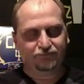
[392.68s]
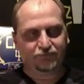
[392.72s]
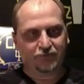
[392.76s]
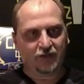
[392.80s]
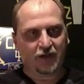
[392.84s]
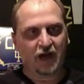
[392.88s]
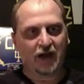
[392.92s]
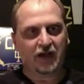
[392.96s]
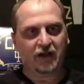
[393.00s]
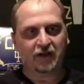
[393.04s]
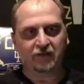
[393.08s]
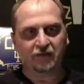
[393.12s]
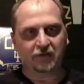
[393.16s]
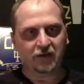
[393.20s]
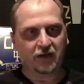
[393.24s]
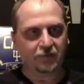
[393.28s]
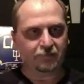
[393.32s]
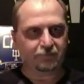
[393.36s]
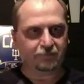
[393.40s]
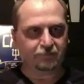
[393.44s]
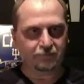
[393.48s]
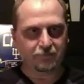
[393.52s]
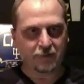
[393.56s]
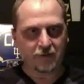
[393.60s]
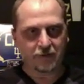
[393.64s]
higher
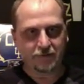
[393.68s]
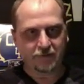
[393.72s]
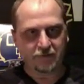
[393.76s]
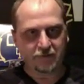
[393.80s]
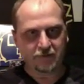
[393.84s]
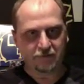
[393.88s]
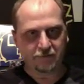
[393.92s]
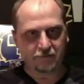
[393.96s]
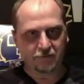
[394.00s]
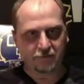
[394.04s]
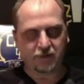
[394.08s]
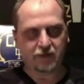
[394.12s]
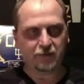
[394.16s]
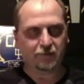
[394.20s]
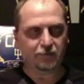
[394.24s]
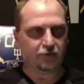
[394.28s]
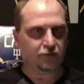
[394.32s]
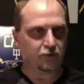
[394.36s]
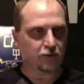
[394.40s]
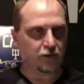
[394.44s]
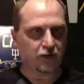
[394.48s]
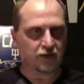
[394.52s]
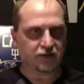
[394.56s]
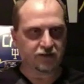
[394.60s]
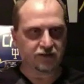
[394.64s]
up, maybe you come
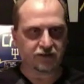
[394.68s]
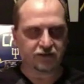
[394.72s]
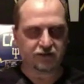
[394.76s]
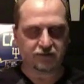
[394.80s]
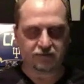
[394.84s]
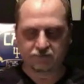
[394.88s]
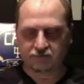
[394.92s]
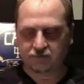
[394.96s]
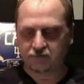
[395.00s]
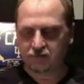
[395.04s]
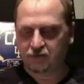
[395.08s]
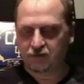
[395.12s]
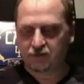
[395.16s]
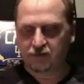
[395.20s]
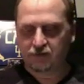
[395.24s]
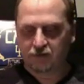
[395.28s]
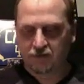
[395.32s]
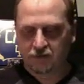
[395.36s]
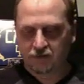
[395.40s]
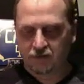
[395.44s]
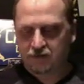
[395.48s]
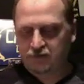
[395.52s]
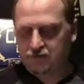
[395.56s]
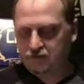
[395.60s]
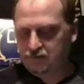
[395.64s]
across
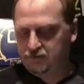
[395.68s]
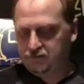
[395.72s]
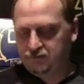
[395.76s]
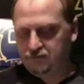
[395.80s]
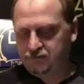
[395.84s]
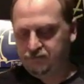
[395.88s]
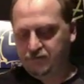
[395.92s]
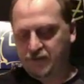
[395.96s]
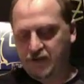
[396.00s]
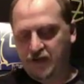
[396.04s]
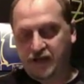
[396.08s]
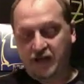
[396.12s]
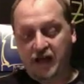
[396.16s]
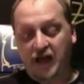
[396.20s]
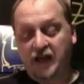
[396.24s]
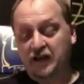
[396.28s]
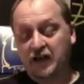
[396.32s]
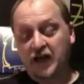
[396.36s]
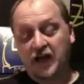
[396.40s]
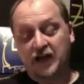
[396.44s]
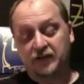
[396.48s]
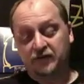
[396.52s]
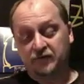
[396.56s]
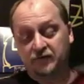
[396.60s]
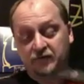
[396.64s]
bad.
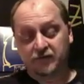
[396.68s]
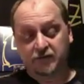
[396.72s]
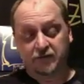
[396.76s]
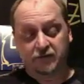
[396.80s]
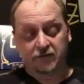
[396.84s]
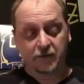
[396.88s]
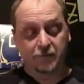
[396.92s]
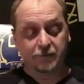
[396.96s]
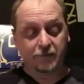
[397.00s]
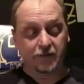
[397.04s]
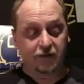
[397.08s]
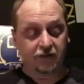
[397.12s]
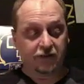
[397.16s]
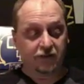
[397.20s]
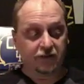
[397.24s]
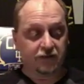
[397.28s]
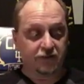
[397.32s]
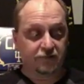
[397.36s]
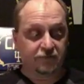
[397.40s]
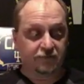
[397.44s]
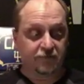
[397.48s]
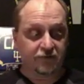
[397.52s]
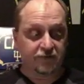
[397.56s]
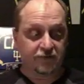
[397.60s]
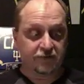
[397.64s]
I don't know. I'm not going
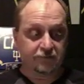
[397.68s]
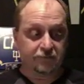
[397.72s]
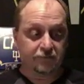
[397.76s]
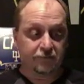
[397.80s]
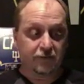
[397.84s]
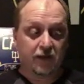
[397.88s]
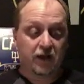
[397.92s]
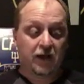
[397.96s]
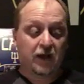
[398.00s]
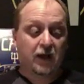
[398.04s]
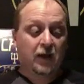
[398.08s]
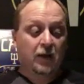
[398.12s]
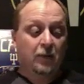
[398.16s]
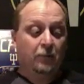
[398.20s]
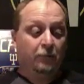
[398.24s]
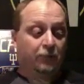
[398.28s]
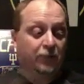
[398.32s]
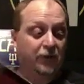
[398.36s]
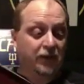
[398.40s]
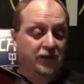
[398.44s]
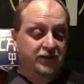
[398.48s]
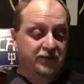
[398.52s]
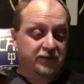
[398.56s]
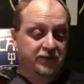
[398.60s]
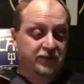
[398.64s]
to defend him.
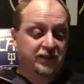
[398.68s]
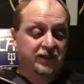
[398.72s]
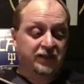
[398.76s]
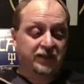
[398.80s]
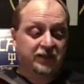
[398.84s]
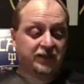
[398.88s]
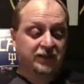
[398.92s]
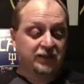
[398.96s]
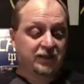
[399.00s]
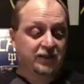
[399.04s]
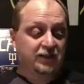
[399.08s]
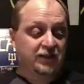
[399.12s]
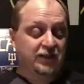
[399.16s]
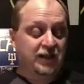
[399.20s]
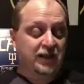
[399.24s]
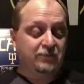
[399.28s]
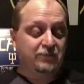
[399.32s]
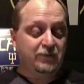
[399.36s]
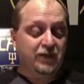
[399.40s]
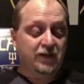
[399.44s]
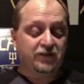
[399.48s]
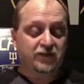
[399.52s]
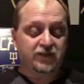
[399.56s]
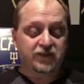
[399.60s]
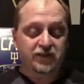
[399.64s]
But he
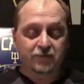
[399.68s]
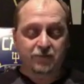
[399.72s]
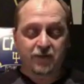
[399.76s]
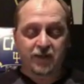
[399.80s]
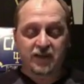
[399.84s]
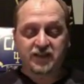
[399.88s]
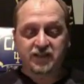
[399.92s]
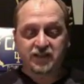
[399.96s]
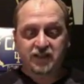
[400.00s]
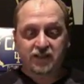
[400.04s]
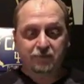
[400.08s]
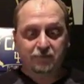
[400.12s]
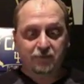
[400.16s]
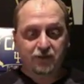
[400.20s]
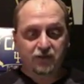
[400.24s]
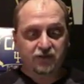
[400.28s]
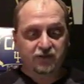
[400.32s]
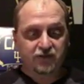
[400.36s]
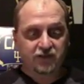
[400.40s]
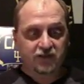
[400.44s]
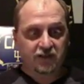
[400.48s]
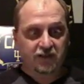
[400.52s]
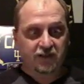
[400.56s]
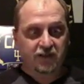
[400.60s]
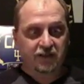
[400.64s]
made this amazing
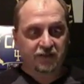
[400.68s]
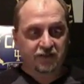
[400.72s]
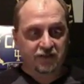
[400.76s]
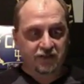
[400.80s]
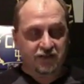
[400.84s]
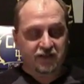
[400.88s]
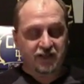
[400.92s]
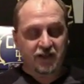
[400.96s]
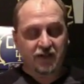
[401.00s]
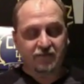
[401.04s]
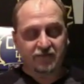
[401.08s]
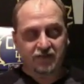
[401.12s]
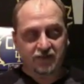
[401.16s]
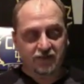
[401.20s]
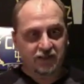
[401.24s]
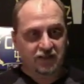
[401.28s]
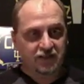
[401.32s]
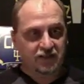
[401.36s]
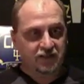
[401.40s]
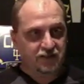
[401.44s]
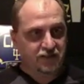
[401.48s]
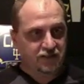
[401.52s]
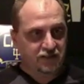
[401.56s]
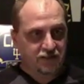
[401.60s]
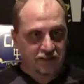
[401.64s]
music in the
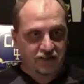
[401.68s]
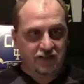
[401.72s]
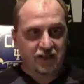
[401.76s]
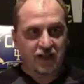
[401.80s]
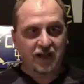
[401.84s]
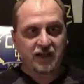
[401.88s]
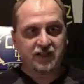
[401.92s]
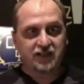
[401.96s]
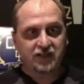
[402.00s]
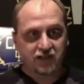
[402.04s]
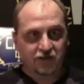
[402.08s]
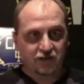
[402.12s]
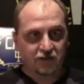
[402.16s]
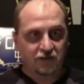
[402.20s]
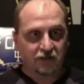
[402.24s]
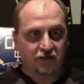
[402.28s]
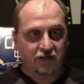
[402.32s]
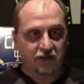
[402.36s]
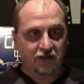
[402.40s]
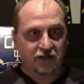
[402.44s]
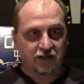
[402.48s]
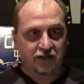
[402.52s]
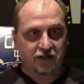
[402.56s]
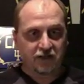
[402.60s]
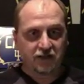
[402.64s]
70s in
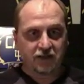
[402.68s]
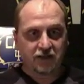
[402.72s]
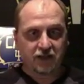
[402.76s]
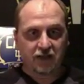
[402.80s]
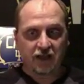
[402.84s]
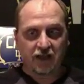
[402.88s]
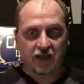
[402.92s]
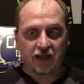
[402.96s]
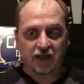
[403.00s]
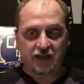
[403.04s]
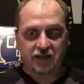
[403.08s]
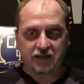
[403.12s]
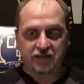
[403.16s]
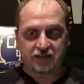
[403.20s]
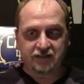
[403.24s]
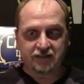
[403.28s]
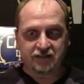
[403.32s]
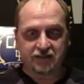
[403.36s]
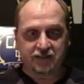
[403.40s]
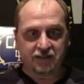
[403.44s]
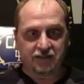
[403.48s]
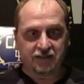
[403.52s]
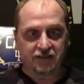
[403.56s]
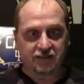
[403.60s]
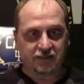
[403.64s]
Nigeria,
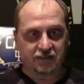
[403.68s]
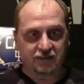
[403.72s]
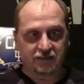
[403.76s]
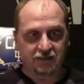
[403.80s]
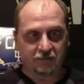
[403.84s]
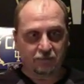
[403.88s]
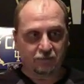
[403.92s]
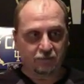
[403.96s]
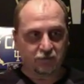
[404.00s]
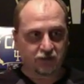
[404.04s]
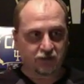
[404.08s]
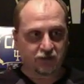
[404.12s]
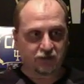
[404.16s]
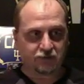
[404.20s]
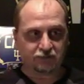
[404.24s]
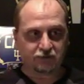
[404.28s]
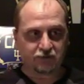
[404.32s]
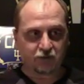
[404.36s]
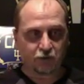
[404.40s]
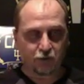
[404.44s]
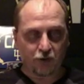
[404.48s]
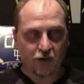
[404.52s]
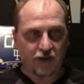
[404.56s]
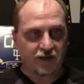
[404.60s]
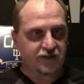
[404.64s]
and it was
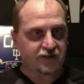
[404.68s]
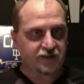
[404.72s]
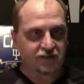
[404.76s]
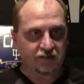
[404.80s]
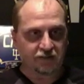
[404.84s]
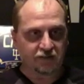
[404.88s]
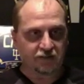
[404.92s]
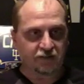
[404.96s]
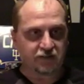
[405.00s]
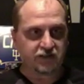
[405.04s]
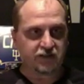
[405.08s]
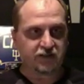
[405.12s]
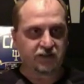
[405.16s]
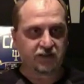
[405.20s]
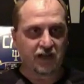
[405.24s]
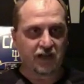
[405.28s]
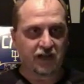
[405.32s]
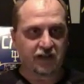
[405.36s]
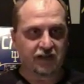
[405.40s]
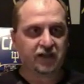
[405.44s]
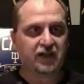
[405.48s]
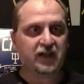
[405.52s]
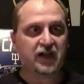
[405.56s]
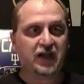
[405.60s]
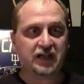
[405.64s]
crate diggers
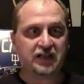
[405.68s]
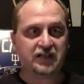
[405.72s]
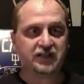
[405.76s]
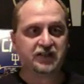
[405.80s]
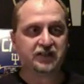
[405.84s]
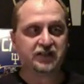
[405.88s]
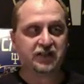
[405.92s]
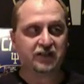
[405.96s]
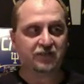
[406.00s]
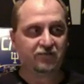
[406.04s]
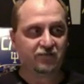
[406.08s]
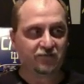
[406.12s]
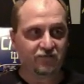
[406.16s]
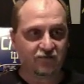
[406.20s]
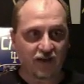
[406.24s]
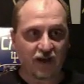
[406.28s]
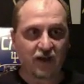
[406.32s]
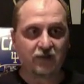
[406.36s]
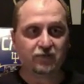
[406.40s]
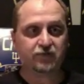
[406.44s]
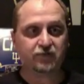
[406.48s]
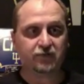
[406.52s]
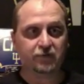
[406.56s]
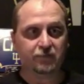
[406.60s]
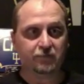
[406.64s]
like us that
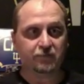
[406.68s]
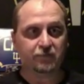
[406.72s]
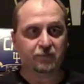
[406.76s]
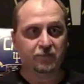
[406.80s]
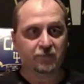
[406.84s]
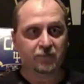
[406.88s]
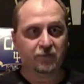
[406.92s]
found him.